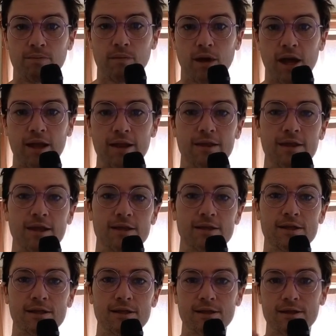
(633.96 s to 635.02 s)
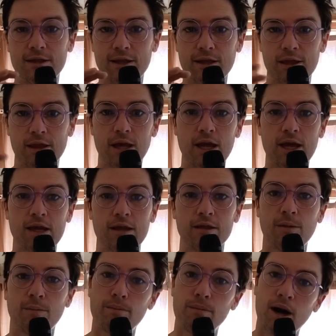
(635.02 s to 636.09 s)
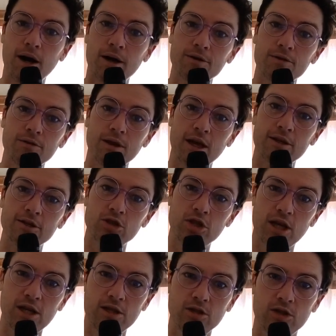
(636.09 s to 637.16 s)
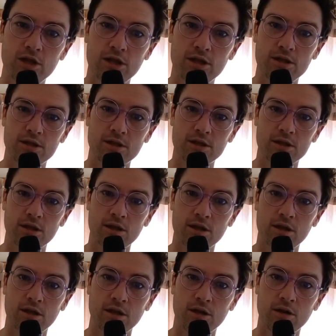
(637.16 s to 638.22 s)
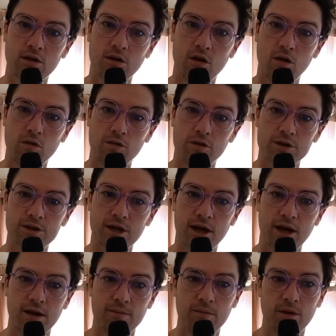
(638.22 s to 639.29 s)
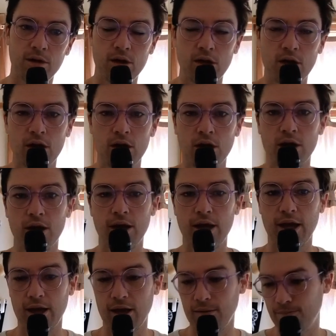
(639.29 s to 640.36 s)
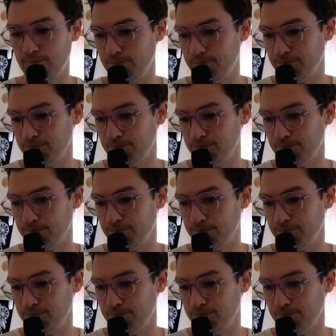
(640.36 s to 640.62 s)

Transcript: And this is the thing, the model that changes over time. And